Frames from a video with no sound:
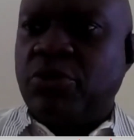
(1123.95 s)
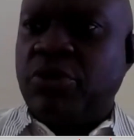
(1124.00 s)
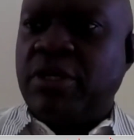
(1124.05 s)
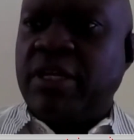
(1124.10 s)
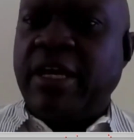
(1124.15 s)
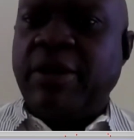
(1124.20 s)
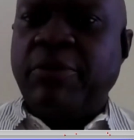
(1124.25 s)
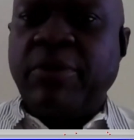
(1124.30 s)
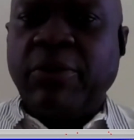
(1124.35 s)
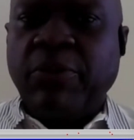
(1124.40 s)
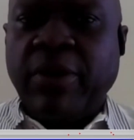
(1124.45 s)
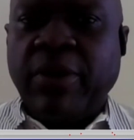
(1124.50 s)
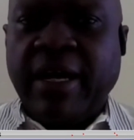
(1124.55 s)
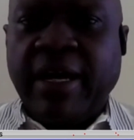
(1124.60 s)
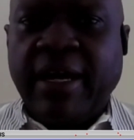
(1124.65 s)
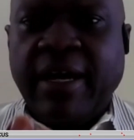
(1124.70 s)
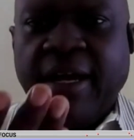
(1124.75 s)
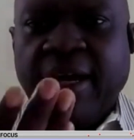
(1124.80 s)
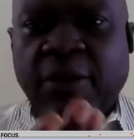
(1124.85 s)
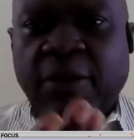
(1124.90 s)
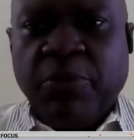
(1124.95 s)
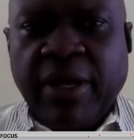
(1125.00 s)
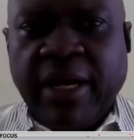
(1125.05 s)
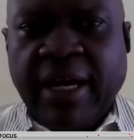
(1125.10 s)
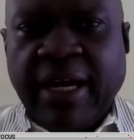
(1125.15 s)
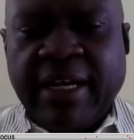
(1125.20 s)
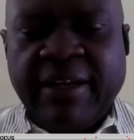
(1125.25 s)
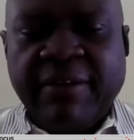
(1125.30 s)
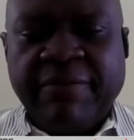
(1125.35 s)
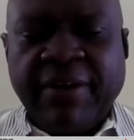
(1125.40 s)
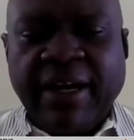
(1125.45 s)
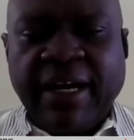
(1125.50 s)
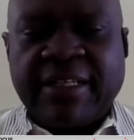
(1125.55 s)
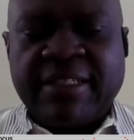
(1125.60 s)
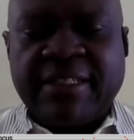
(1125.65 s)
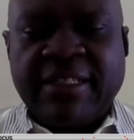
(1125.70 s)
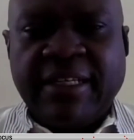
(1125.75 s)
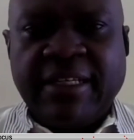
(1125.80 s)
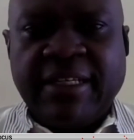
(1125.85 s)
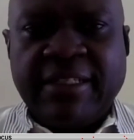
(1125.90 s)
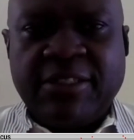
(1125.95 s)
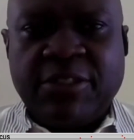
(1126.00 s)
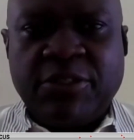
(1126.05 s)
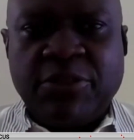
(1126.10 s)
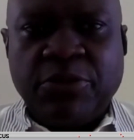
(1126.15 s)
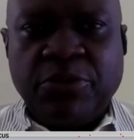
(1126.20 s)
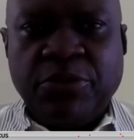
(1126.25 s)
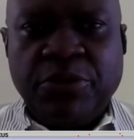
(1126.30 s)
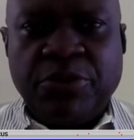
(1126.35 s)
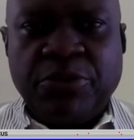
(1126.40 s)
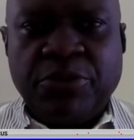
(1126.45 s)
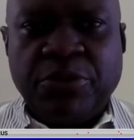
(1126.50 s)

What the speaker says: So here we had the vaccines to